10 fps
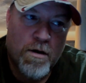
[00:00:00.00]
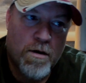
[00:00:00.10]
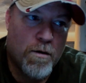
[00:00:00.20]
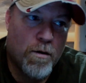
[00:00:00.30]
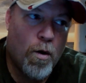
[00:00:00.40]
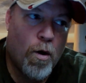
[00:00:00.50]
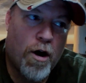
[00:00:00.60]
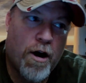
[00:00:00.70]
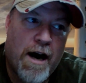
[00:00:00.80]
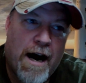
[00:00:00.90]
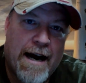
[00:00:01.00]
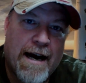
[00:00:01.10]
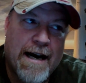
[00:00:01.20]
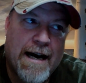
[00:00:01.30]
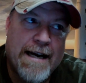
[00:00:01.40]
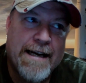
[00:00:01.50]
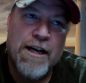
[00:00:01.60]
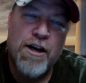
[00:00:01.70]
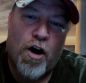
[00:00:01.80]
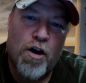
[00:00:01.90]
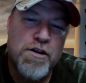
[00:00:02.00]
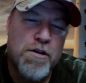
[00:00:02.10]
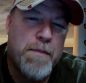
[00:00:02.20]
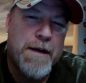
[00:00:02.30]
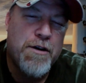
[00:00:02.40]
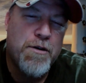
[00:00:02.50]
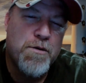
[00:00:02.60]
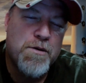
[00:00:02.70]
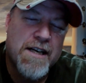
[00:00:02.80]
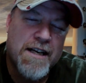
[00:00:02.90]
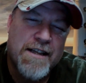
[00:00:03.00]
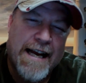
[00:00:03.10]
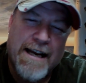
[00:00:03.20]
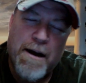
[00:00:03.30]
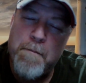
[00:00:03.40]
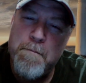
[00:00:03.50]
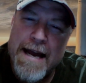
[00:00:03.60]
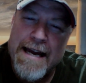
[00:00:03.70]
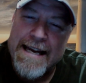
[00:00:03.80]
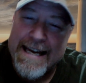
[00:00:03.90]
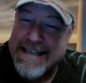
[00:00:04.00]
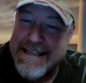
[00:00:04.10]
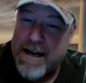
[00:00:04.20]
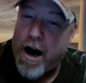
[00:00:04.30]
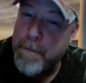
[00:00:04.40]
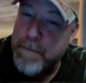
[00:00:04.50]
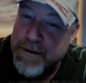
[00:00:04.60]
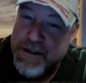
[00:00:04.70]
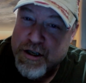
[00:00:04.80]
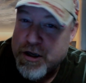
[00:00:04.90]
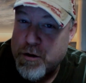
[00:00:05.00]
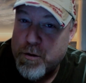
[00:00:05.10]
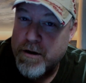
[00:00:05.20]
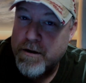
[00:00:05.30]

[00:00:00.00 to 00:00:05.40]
Or it could also be used like make it up to you,